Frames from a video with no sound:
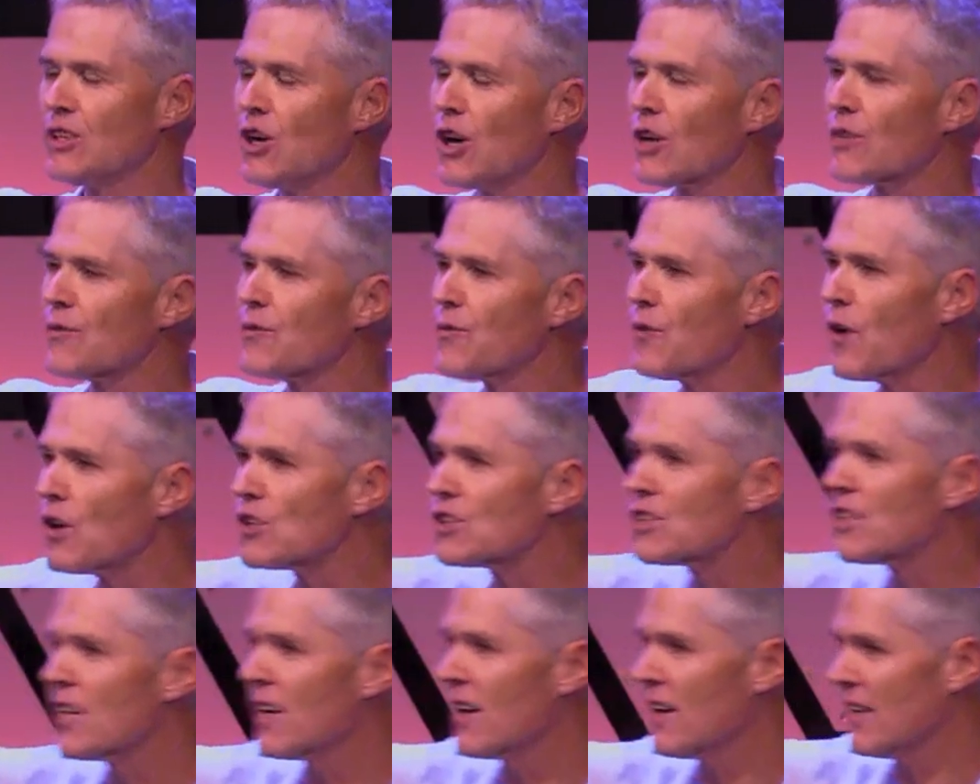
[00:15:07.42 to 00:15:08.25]
It got
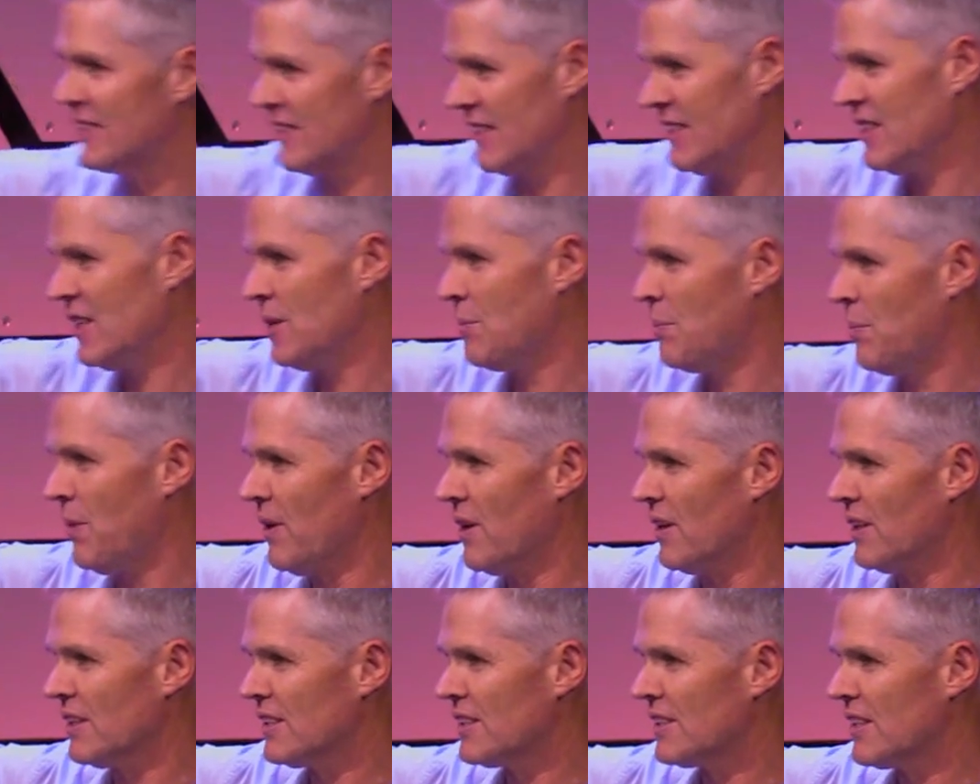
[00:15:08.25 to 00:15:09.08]
fossilized in the
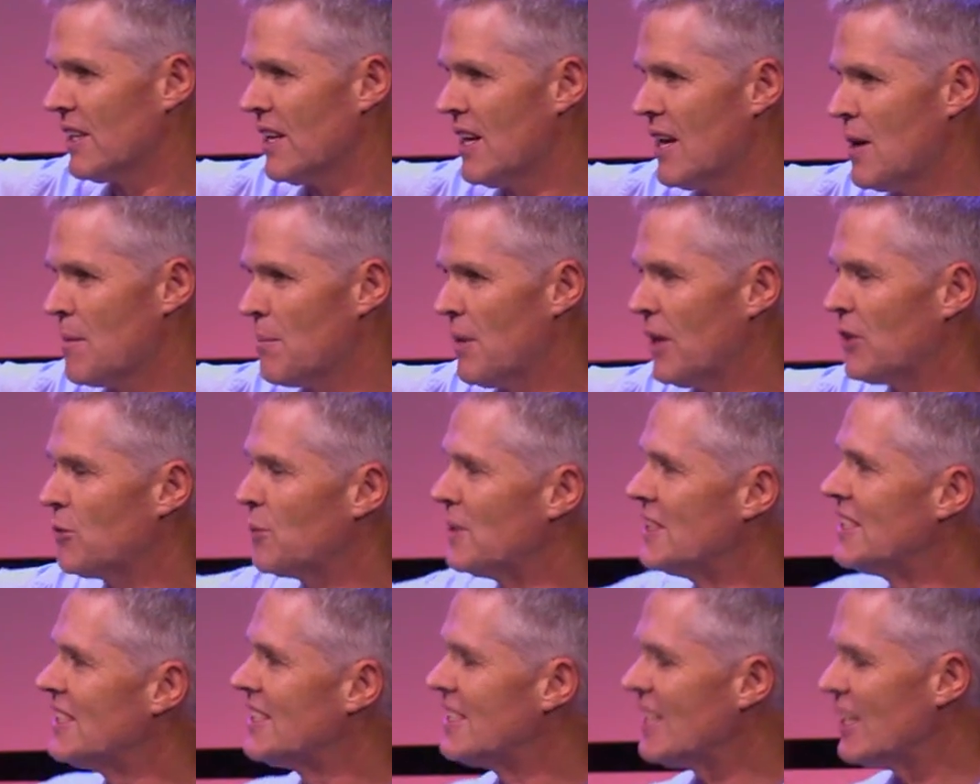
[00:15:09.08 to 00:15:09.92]
past.
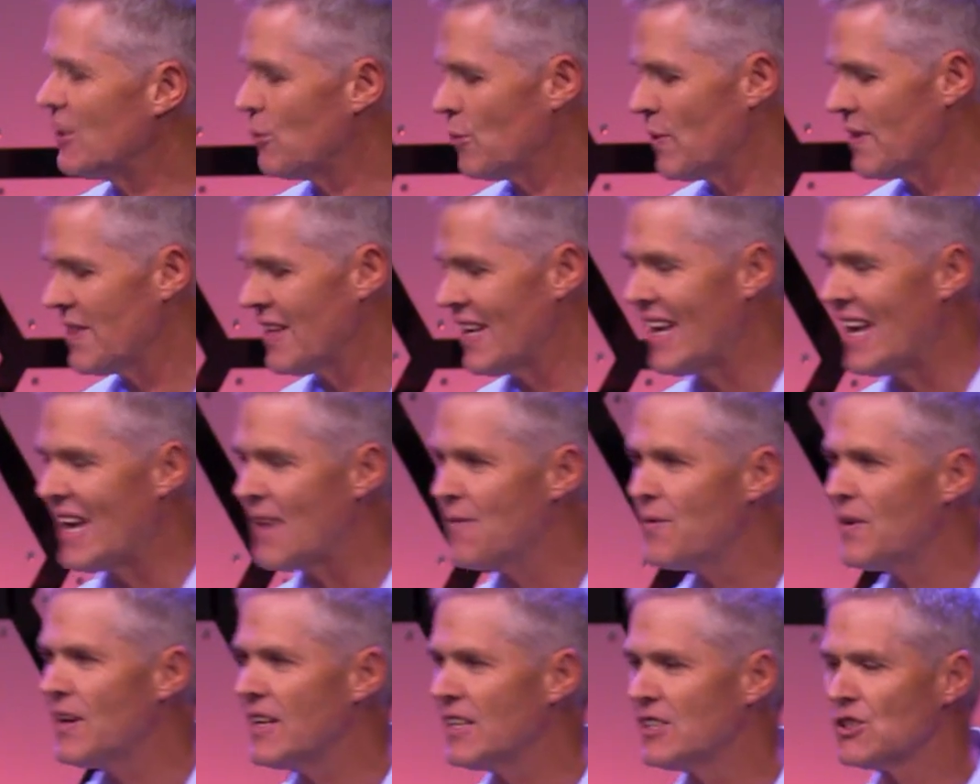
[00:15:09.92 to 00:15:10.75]
But we sit with the
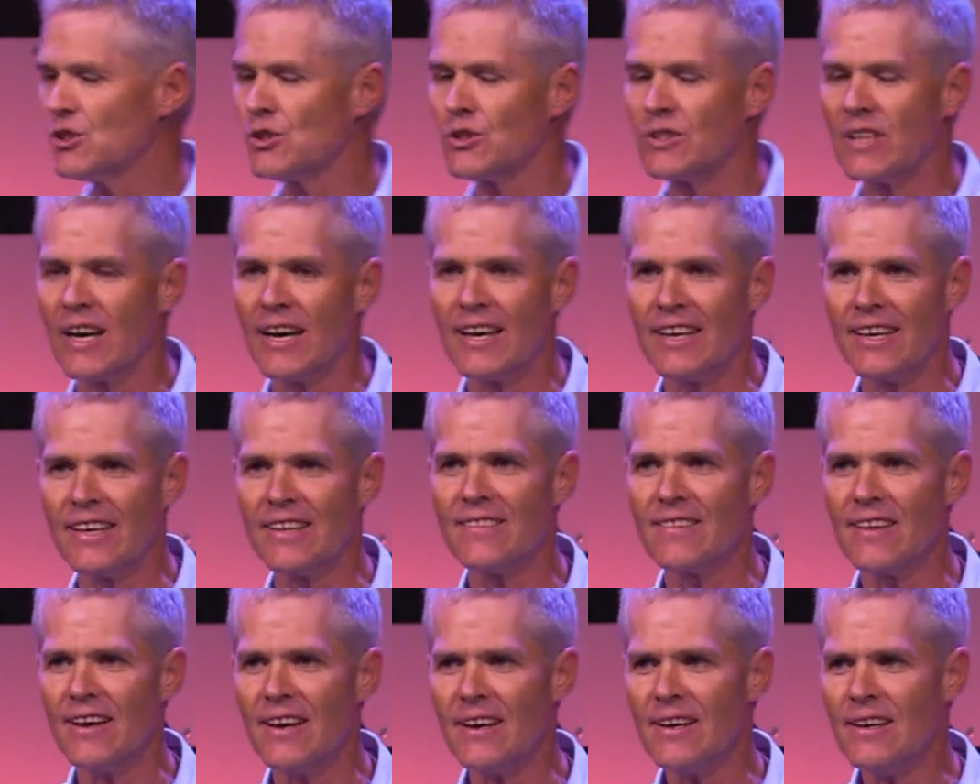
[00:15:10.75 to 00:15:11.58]
evidence today
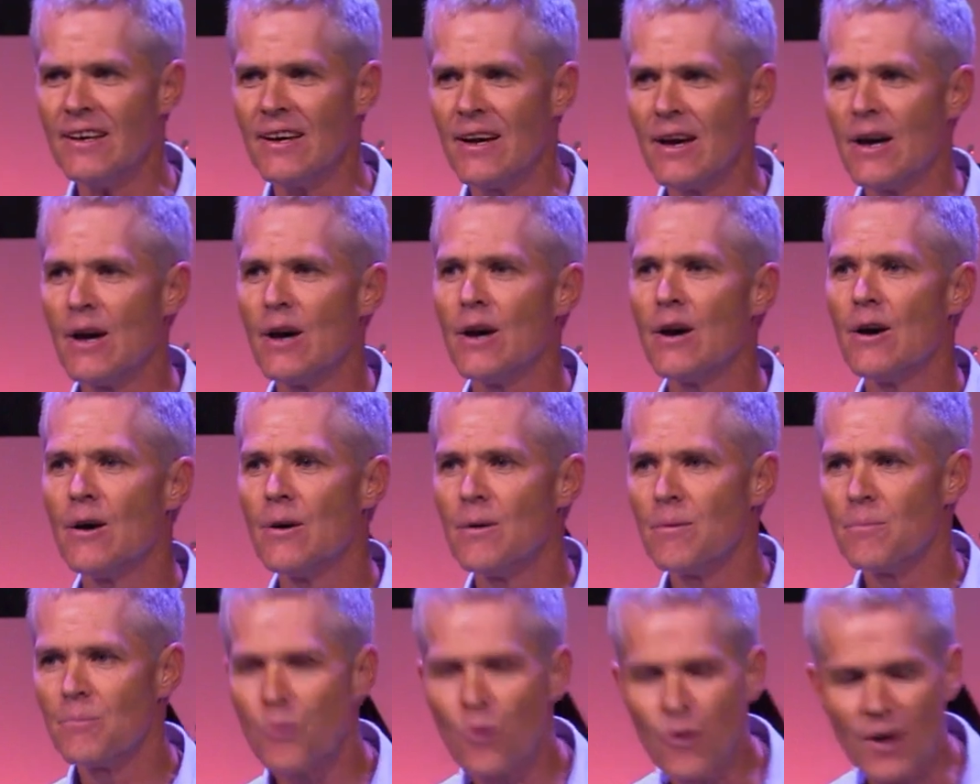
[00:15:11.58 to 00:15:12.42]
in the
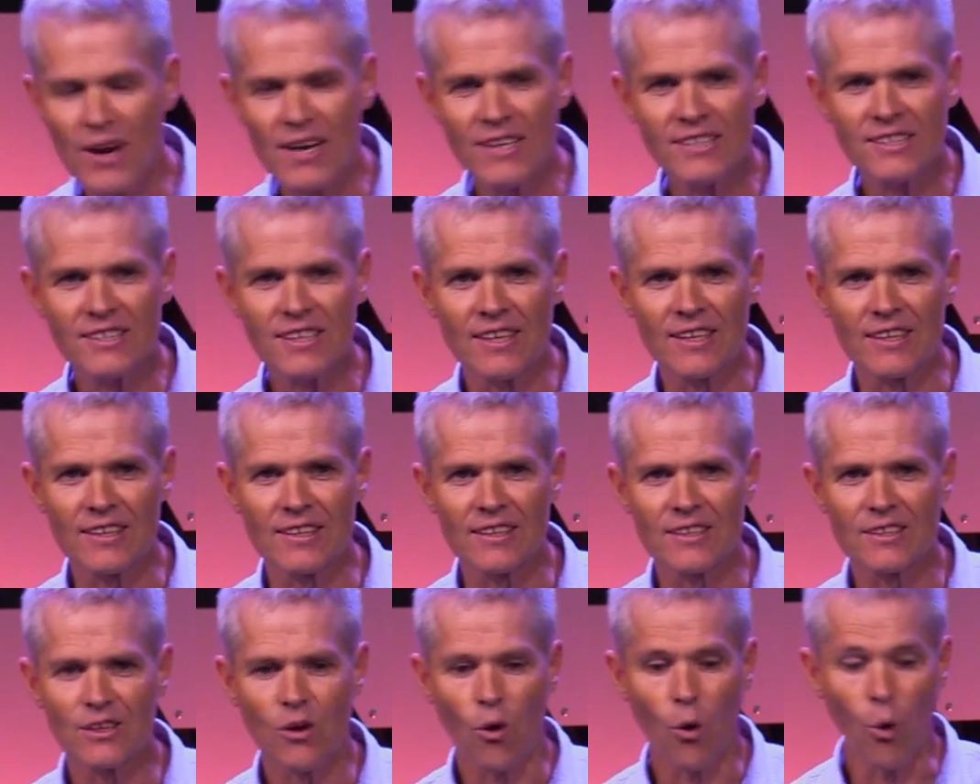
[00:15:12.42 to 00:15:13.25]

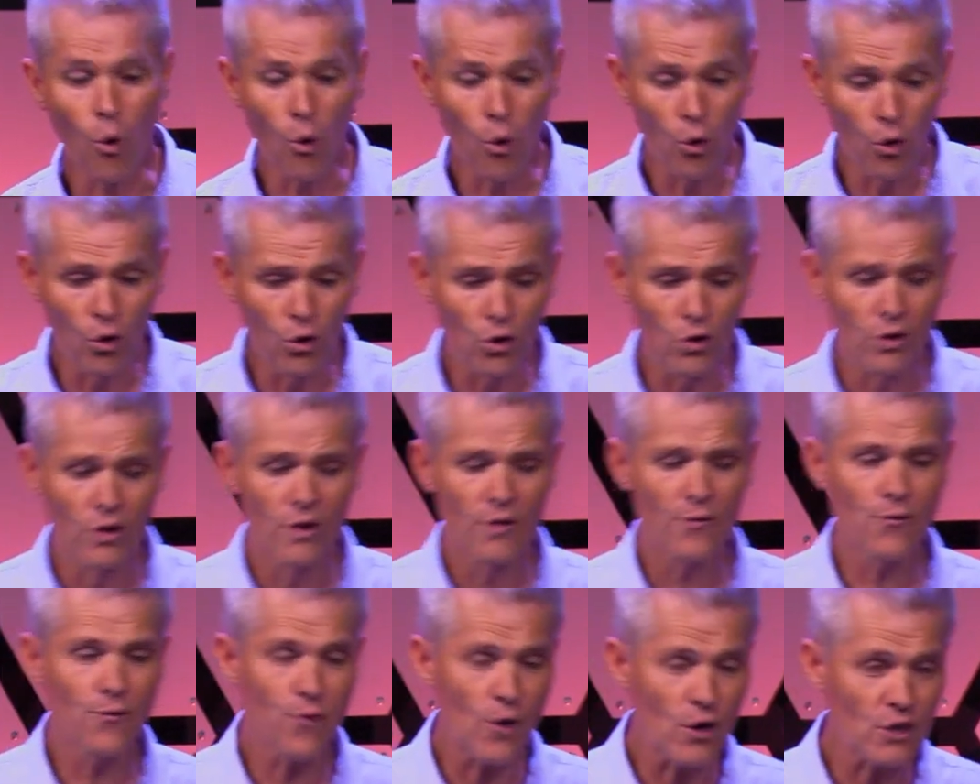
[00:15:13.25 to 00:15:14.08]
present.
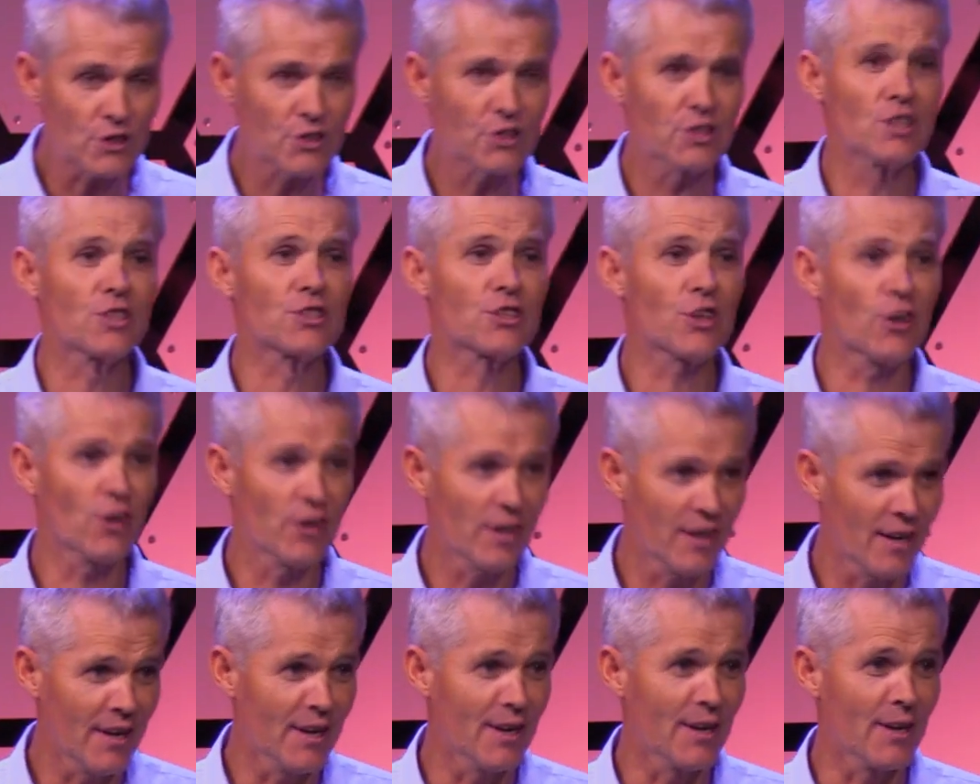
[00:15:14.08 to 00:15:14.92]
All fossils
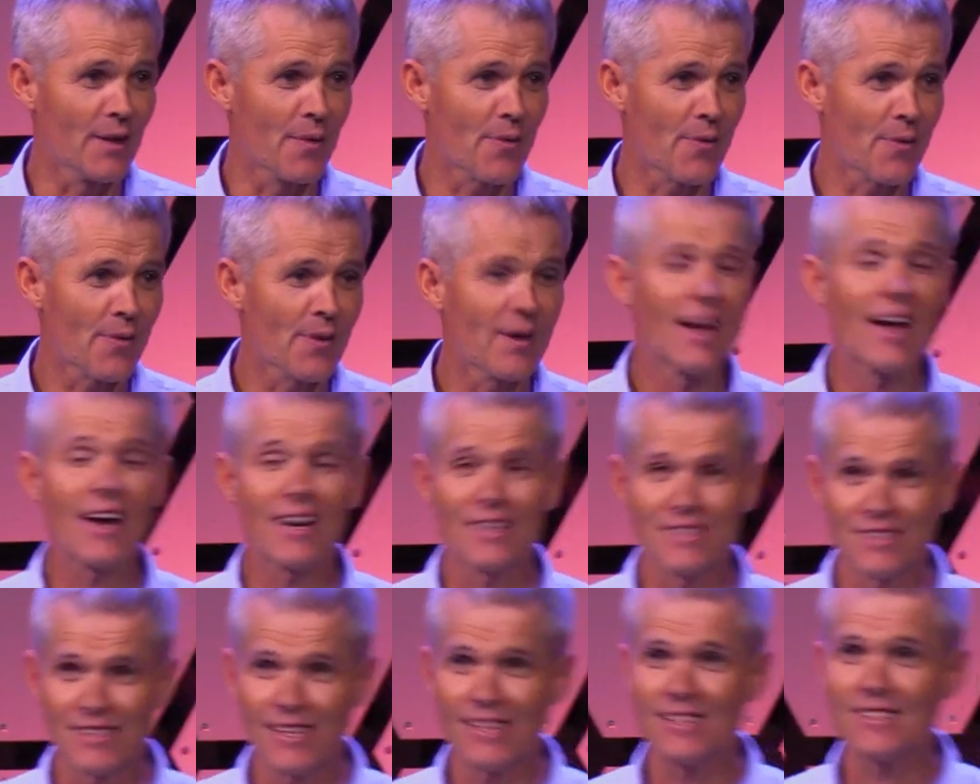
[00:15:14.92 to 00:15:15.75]
on earth
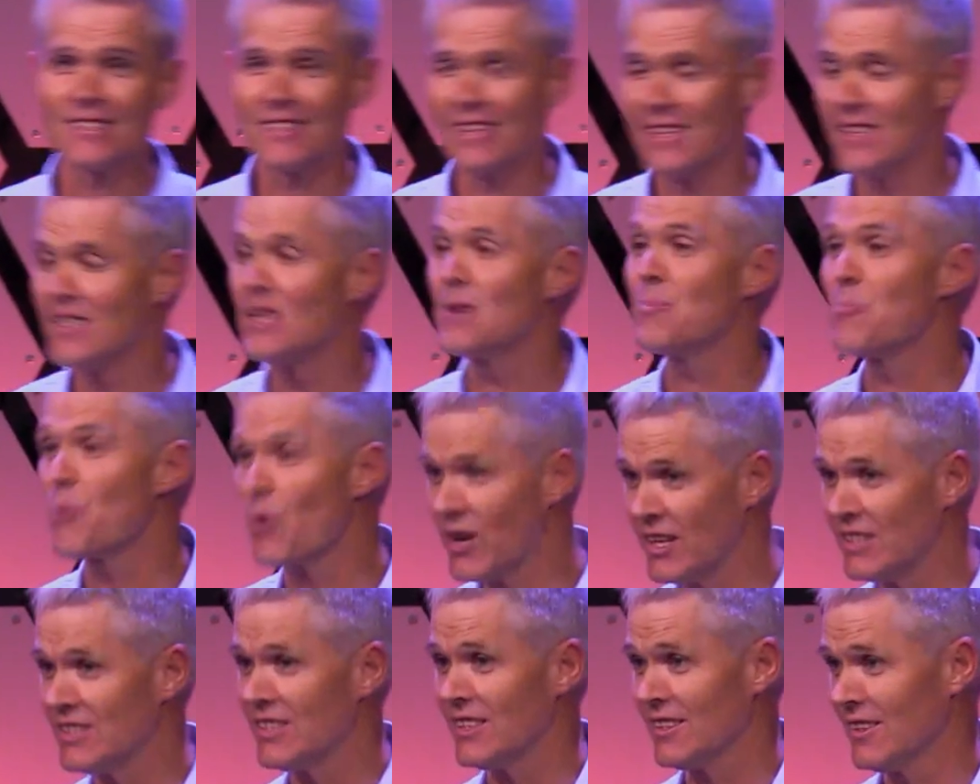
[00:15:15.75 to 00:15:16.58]
exist in the
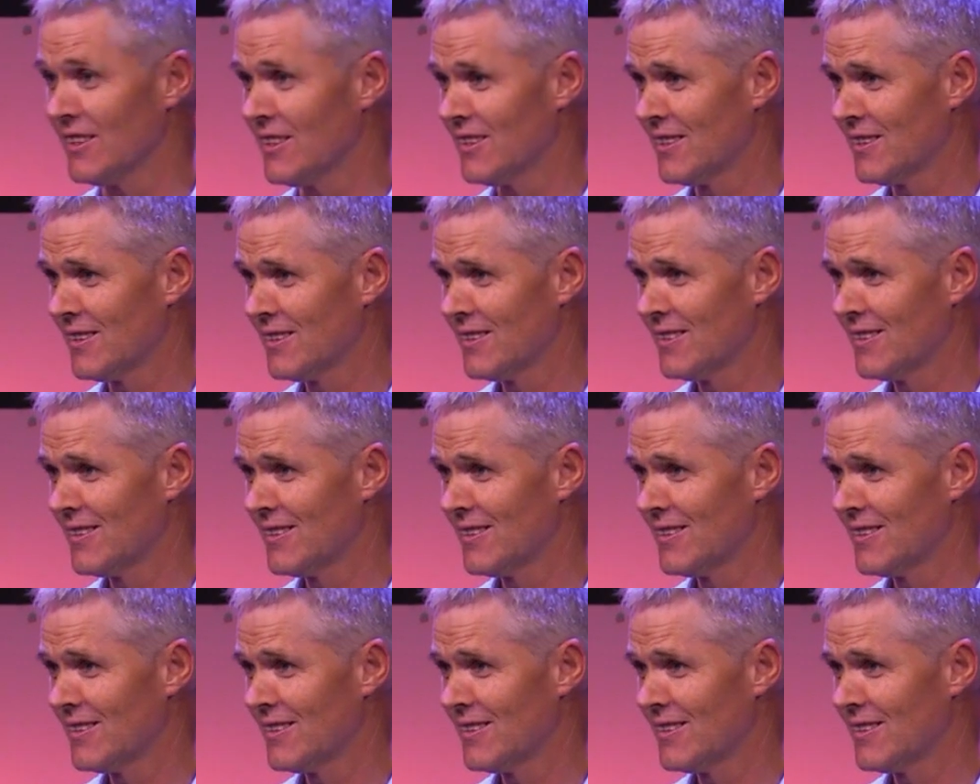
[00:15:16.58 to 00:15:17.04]
present.